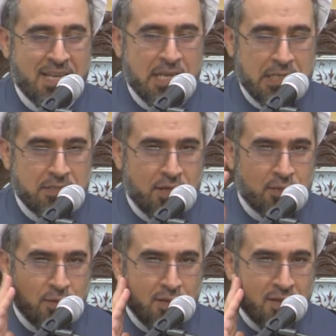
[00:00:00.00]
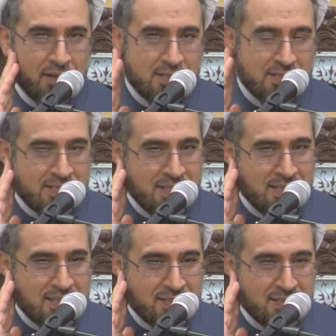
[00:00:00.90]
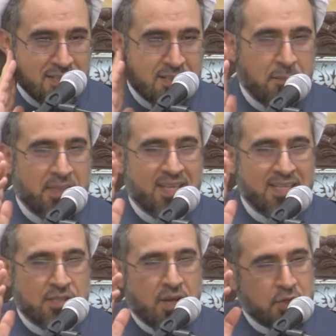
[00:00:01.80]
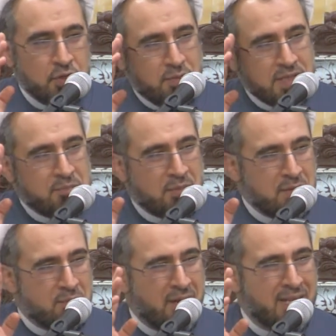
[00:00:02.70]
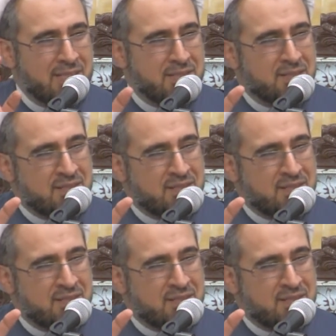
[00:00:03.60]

His Ayatollah Qazi said, something has occupied my mind